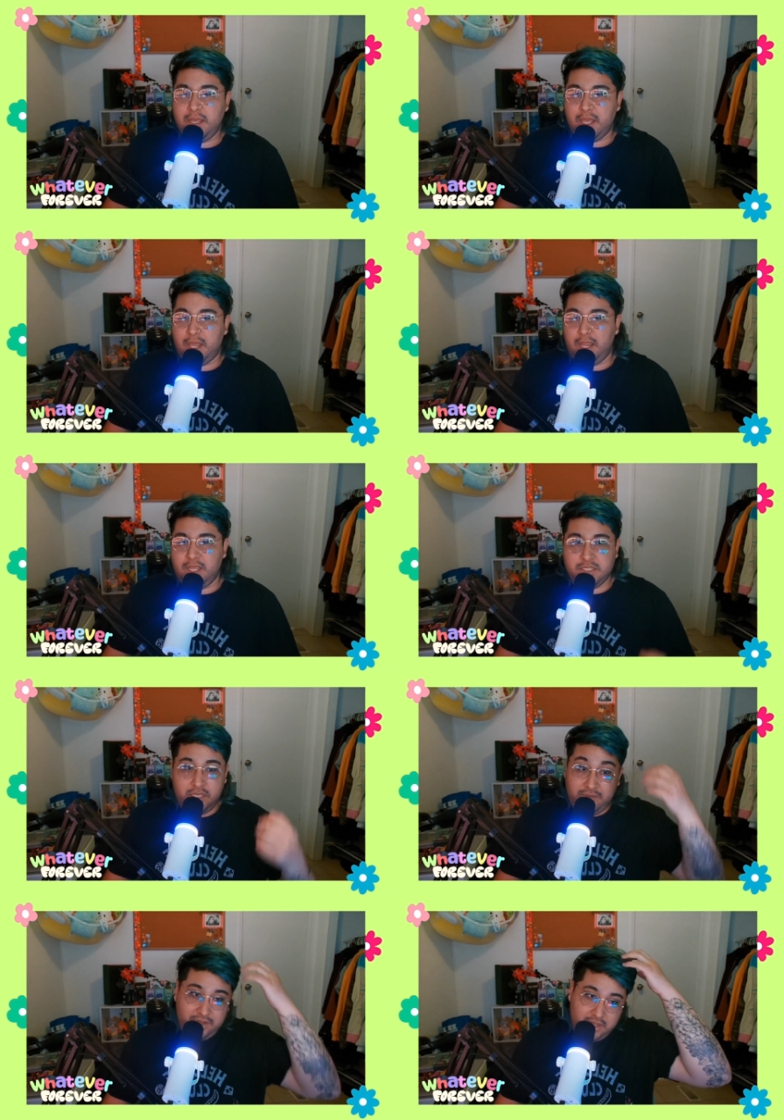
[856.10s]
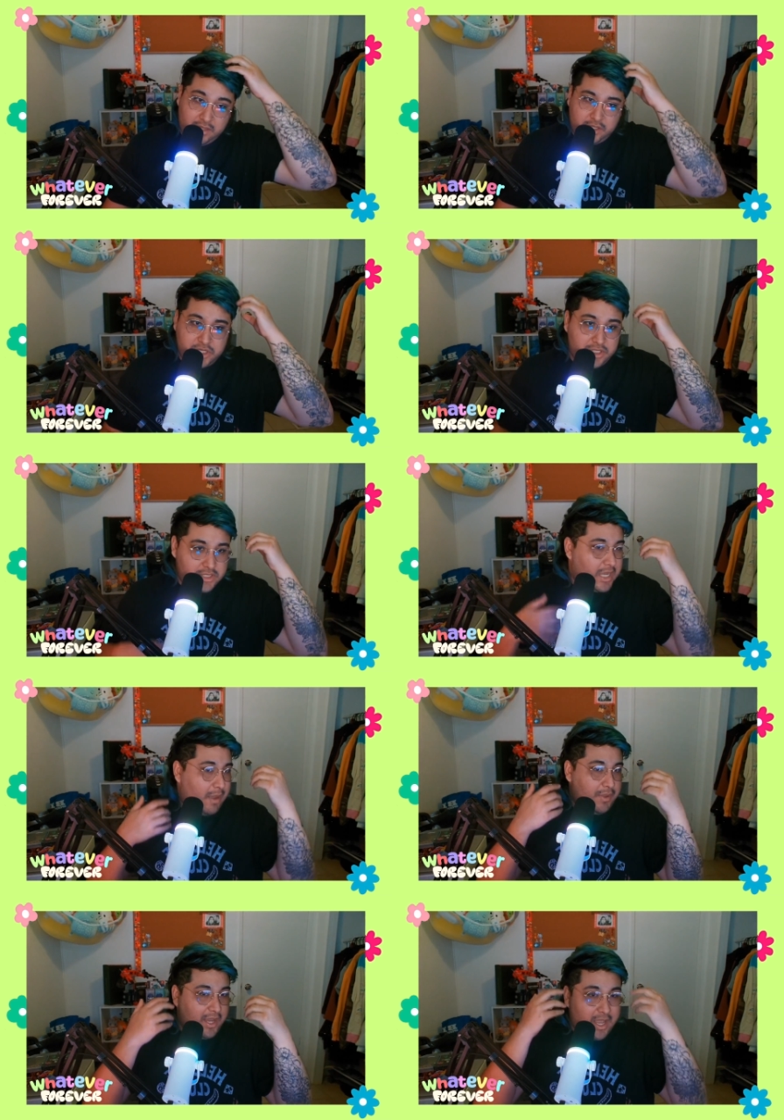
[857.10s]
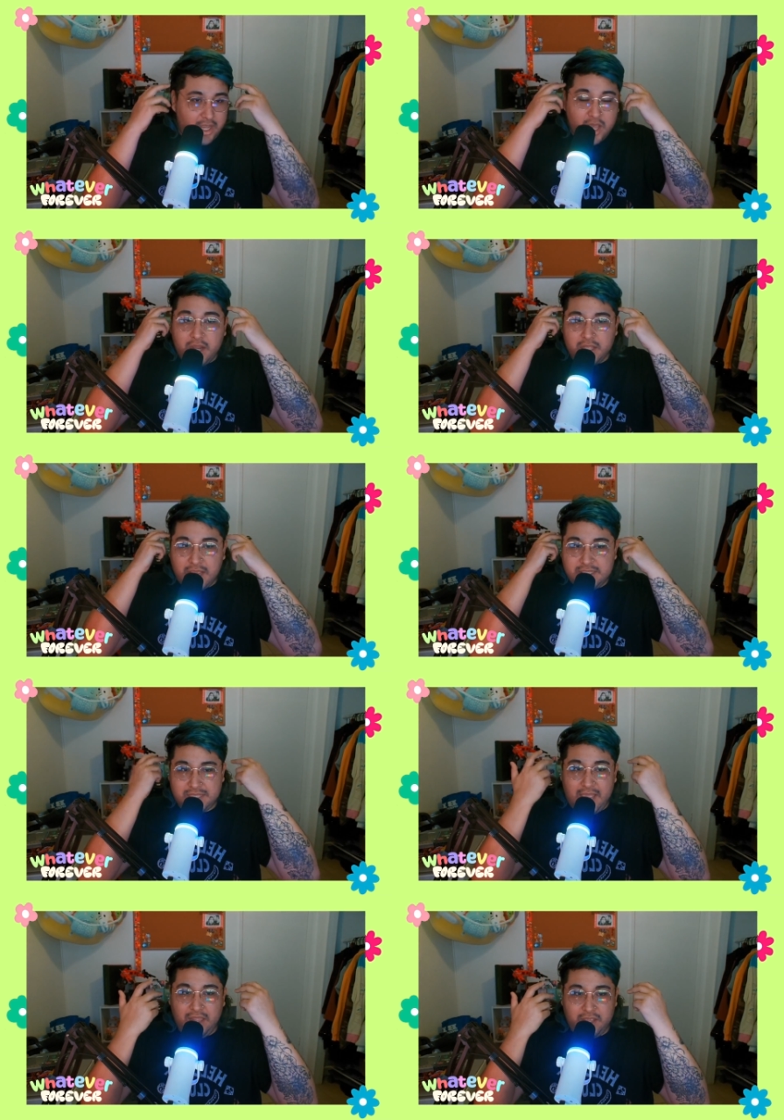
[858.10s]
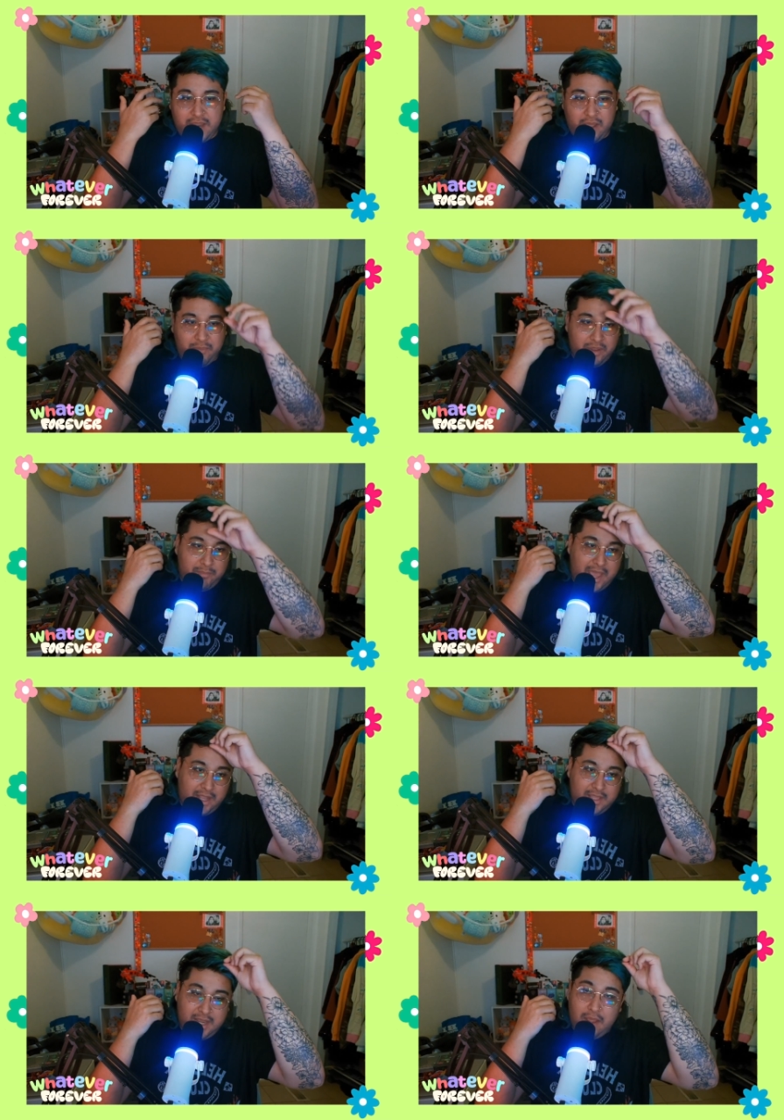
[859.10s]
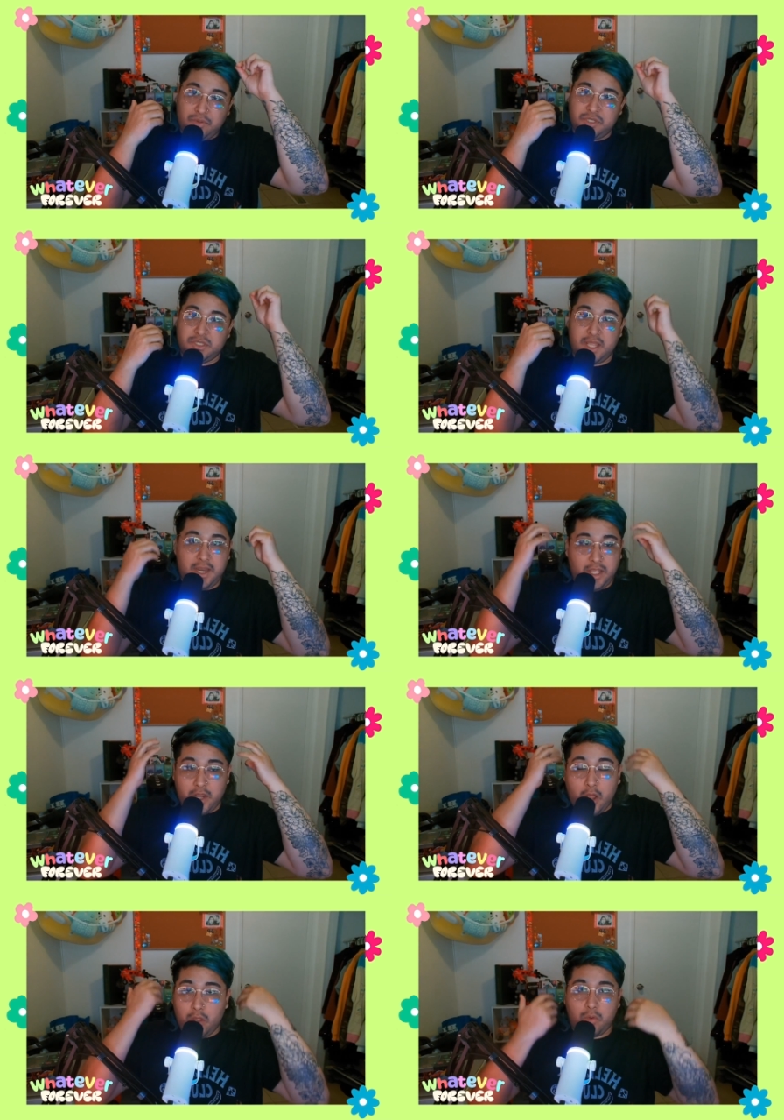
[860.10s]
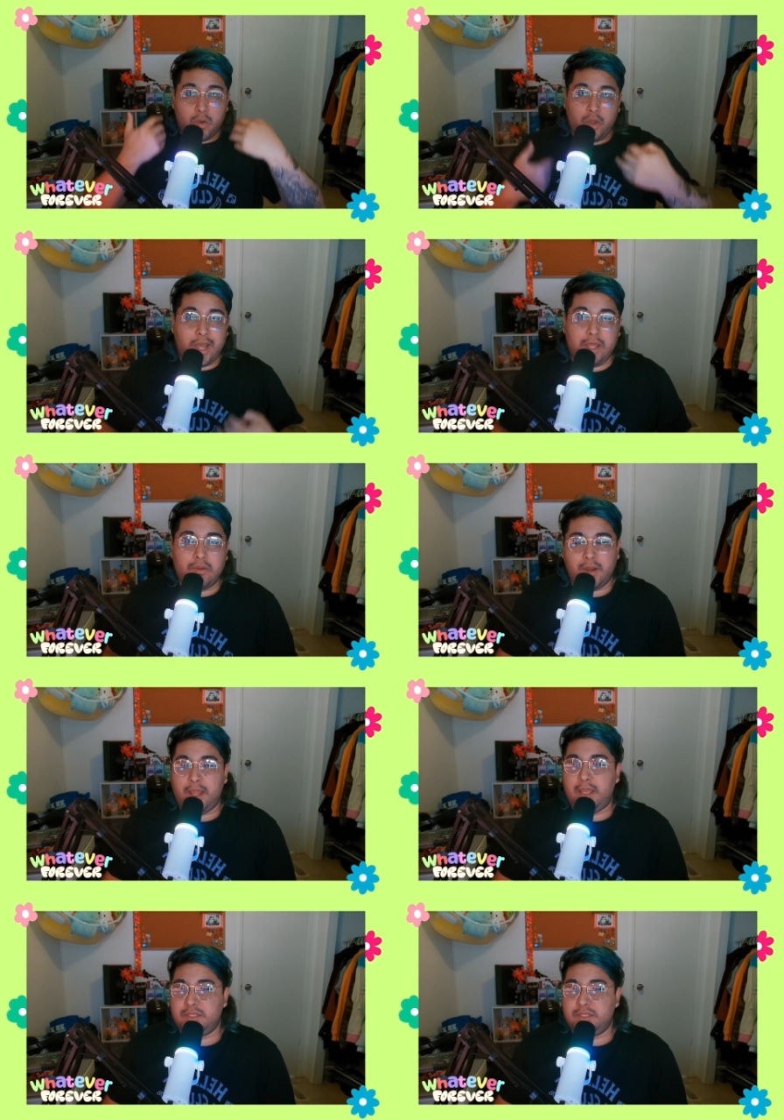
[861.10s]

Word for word: Uh, it's even just the top. Like I cut it, I style it now, but back then I was just letting it all grow out, right?